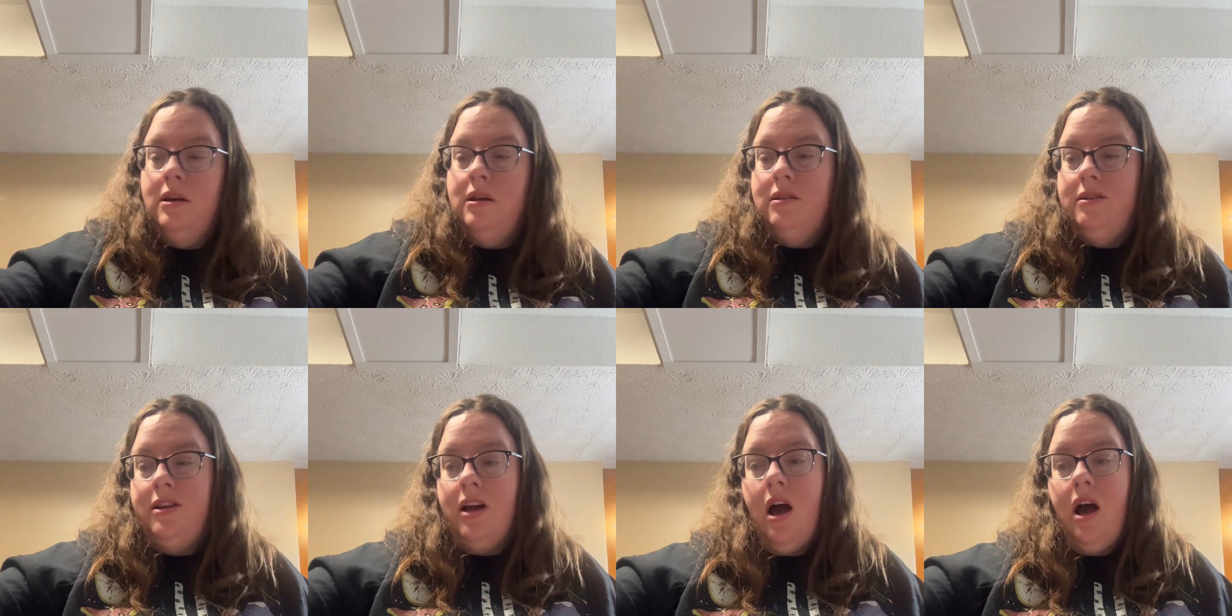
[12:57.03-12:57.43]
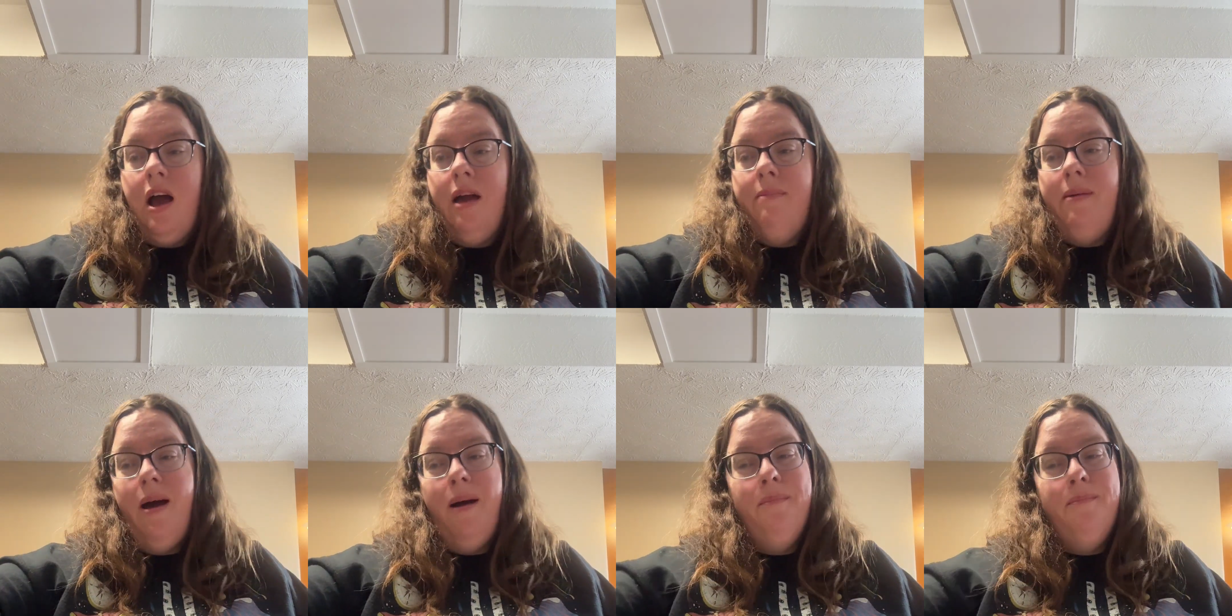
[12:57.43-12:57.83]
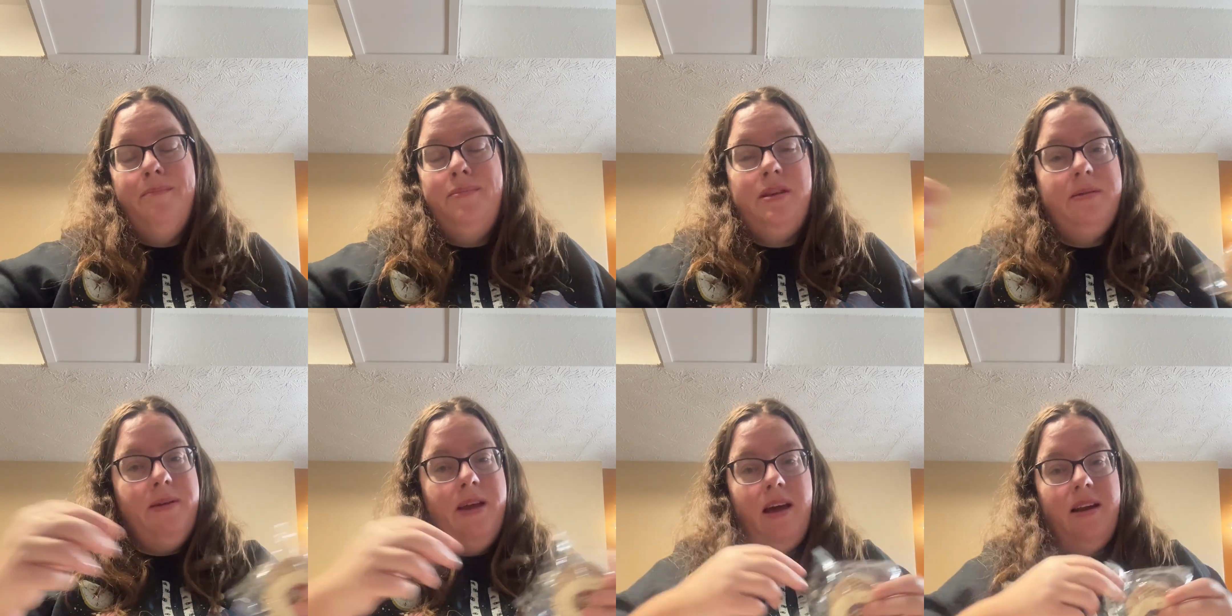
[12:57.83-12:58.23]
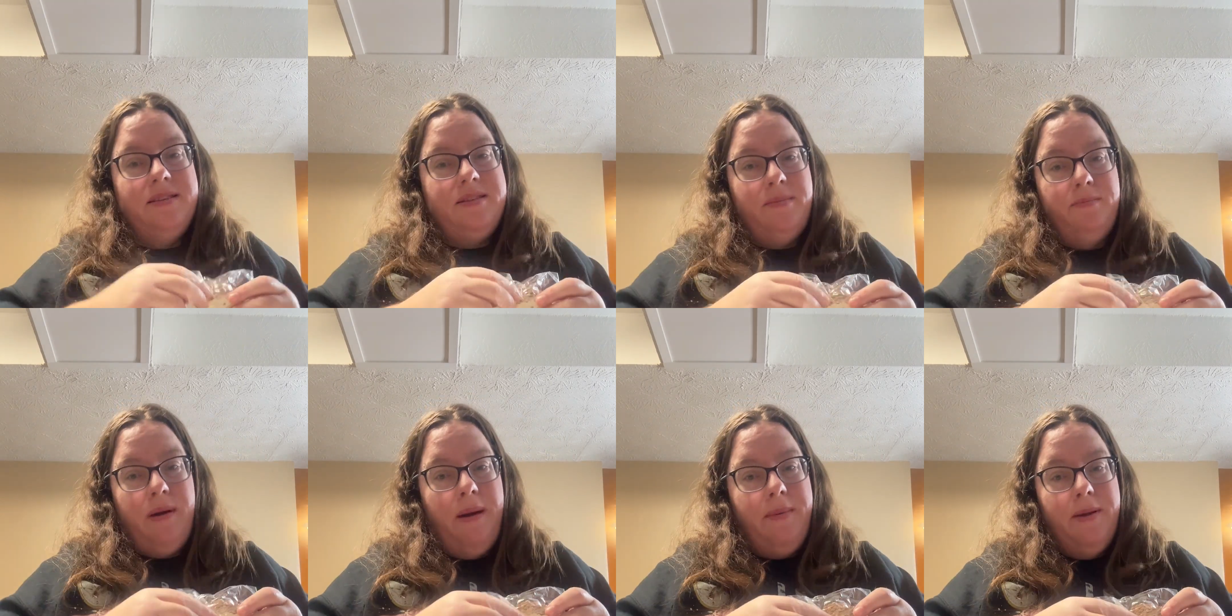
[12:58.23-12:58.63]
tie, but to be
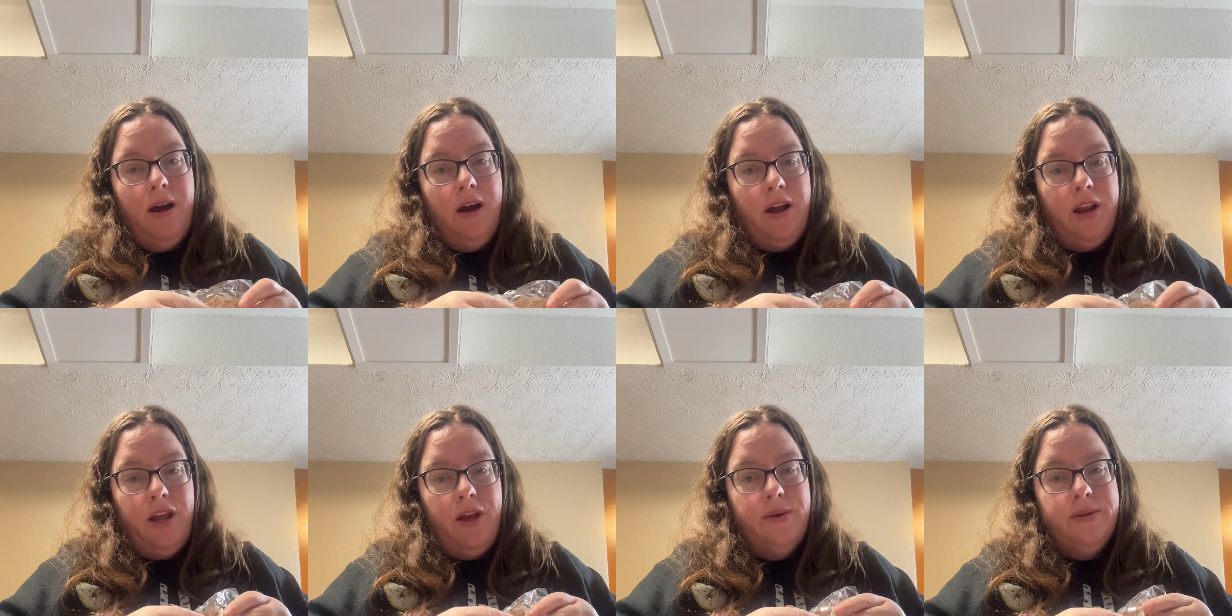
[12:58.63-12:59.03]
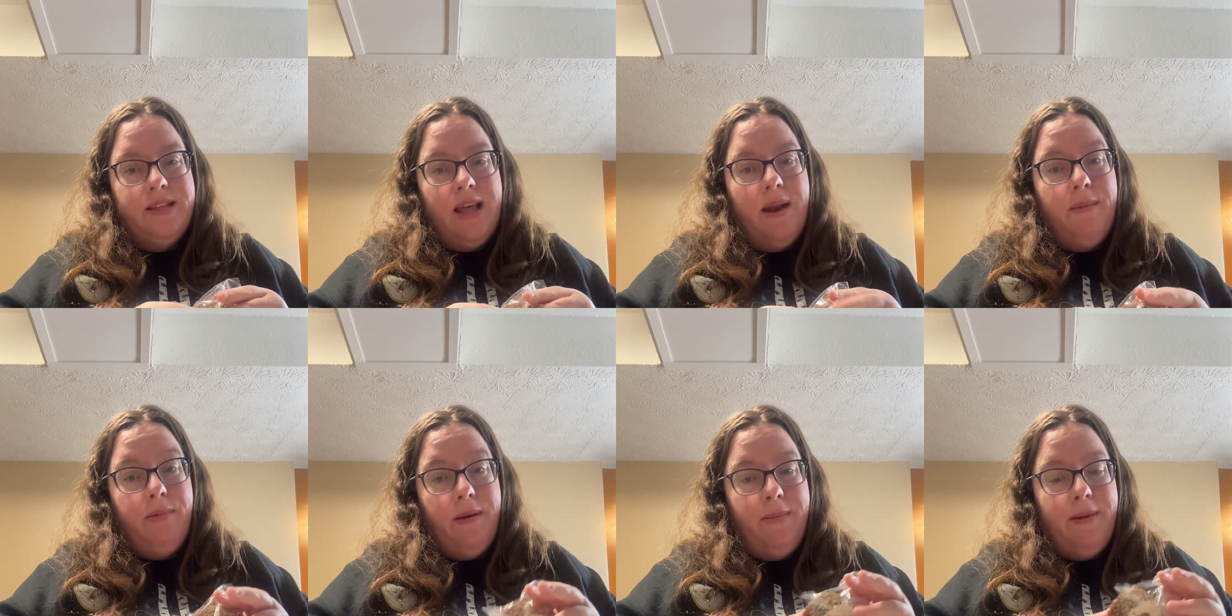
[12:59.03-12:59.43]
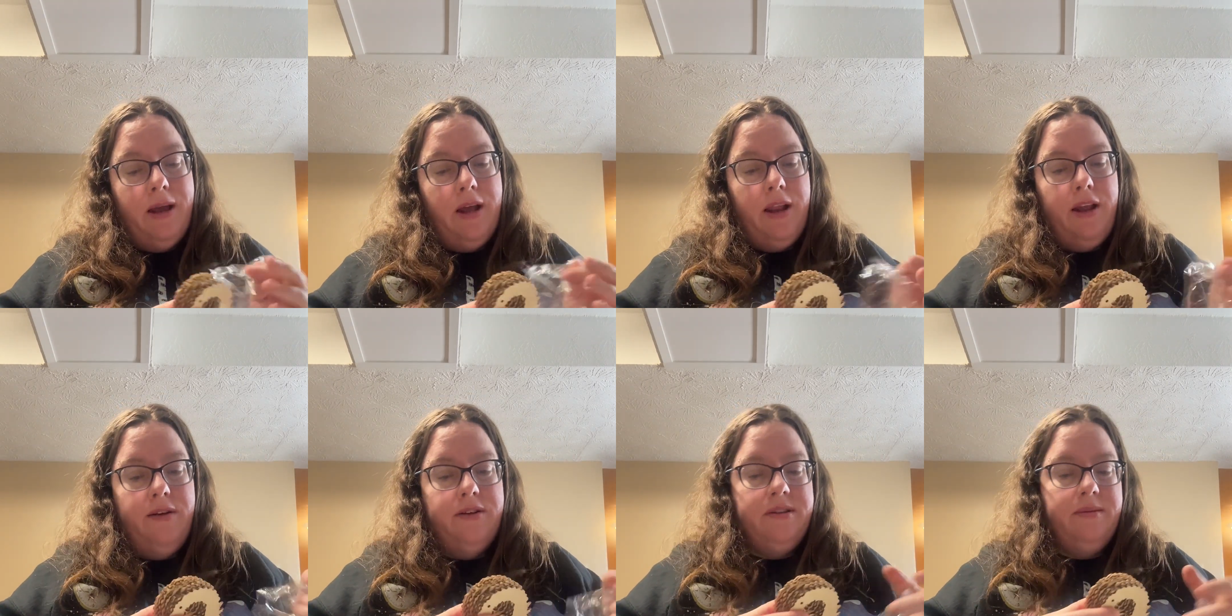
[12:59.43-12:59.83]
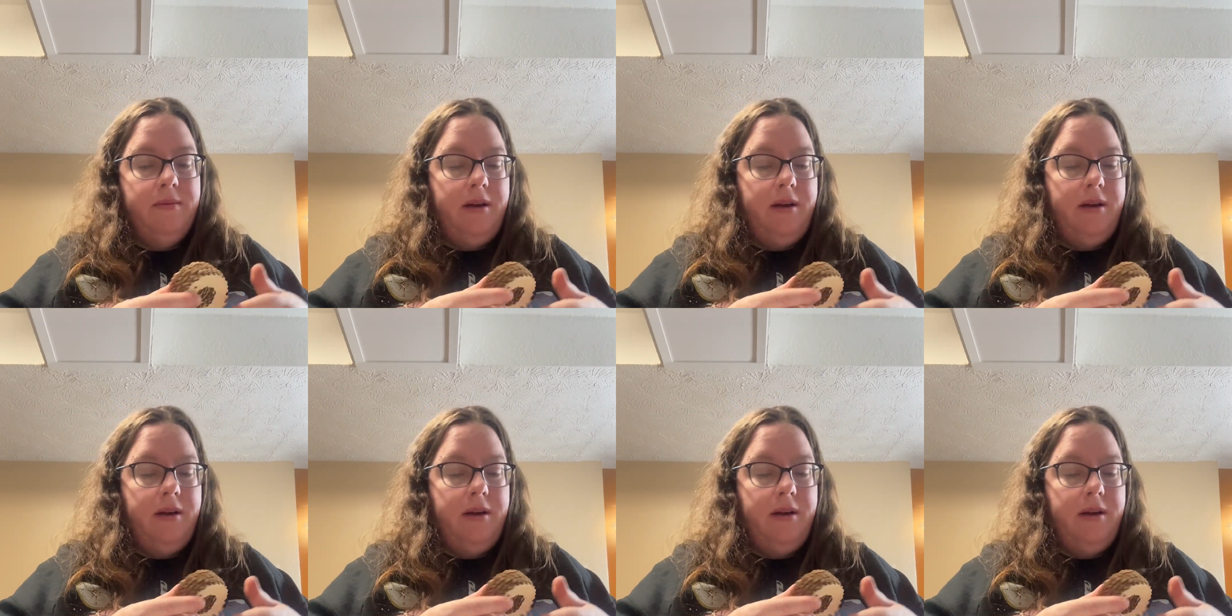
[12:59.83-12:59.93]
honest, I'm probably not going to use that. I'm probably going to use some